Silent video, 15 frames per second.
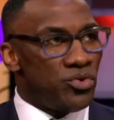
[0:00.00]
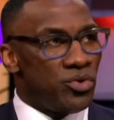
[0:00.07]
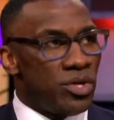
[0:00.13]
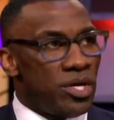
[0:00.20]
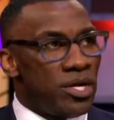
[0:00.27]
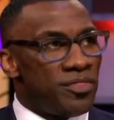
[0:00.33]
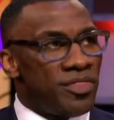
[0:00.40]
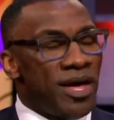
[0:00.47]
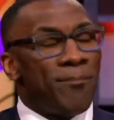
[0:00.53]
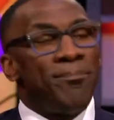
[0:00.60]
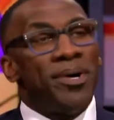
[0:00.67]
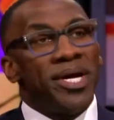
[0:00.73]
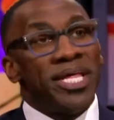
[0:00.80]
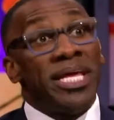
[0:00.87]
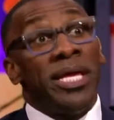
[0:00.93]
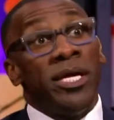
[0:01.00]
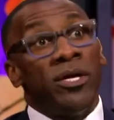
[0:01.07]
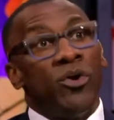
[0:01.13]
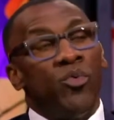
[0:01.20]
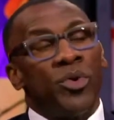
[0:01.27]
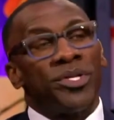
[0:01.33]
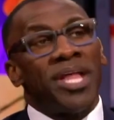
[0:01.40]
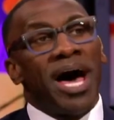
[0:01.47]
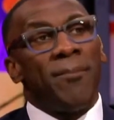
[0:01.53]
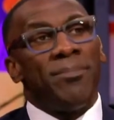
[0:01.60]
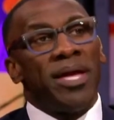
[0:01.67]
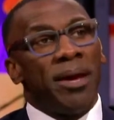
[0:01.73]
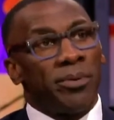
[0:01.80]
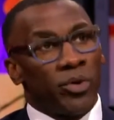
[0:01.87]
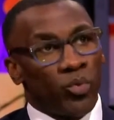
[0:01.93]
you, that Buddy Hield will not
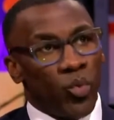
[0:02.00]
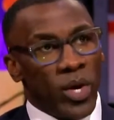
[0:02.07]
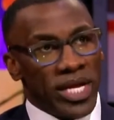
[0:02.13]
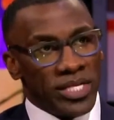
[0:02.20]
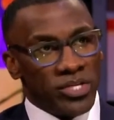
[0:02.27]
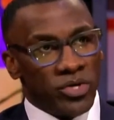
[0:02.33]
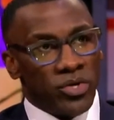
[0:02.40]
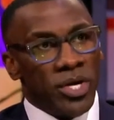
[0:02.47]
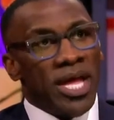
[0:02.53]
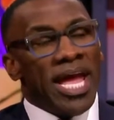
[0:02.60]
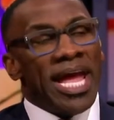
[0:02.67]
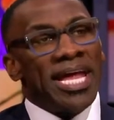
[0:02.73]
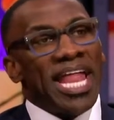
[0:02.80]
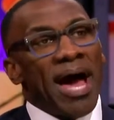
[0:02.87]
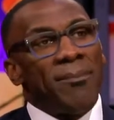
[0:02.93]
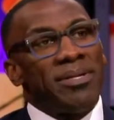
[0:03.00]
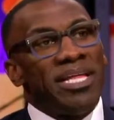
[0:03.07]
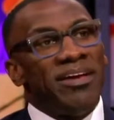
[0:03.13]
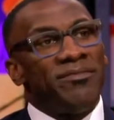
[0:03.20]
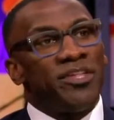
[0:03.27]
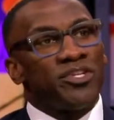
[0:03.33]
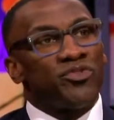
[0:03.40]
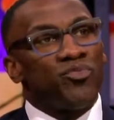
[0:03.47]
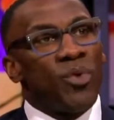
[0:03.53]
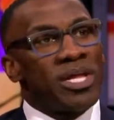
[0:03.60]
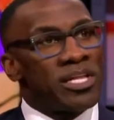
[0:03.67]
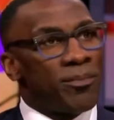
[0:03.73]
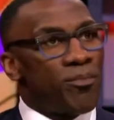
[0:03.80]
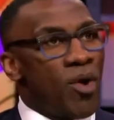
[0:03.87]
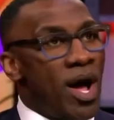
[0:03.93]
be able to win you. And I believe this is
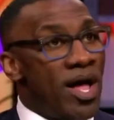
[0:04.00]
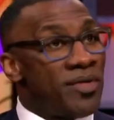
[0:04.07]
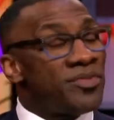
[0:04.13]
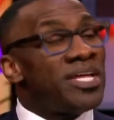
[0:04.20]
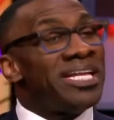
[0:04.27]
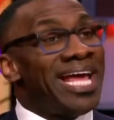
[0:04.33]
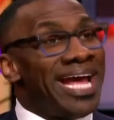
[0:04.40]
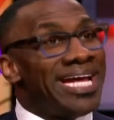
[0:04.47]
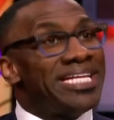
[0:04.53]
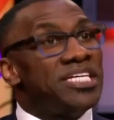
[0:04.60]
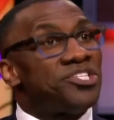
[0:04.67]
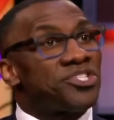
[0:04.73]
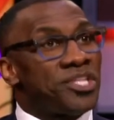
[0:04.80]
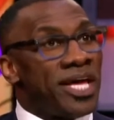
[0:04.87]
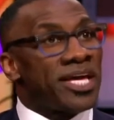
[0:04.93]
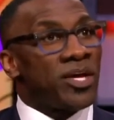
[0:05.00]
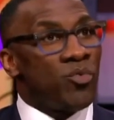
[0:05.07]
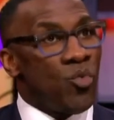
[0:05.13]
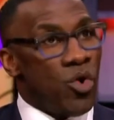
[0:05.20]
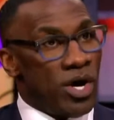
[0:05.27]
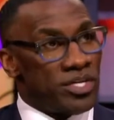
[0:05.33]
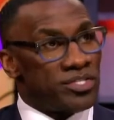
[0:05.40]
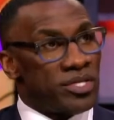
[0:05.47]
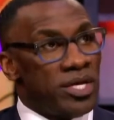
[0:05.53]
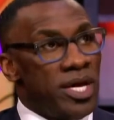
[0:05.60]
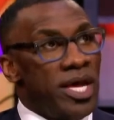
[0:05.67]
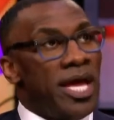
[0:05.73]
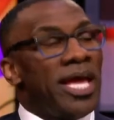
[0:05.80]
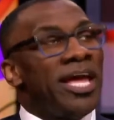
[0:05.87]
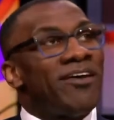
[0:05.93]
what LeBron and AD's thinking was.
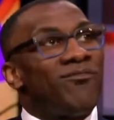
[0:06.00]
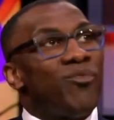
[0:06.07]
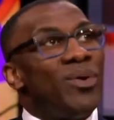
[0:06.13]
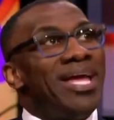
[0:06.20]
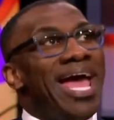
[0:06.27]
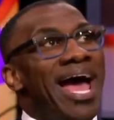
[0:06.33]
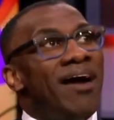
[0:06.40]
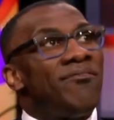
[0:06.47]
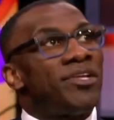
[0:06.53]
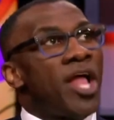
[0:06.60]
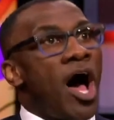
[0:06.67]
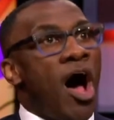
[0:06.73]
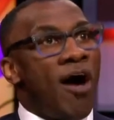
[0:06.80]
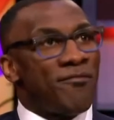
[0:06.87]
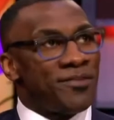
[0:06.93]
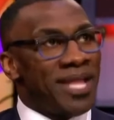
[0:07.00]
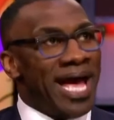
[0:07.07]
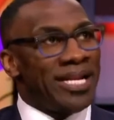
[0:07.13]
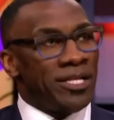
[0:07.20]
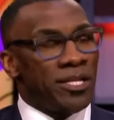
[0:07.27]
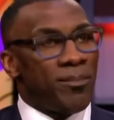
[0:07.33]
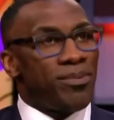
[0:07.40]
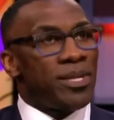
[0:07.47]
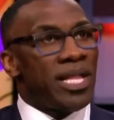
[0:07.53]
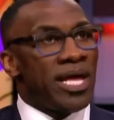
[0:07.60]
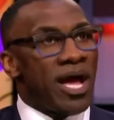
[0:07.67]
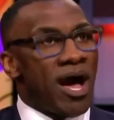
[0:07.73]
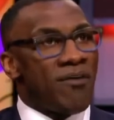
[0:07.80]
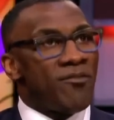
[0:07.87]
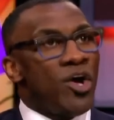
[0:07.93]
If we have an off night in the
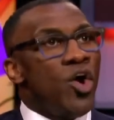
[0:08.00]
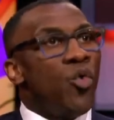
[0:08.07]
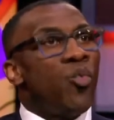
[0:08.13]
playoff,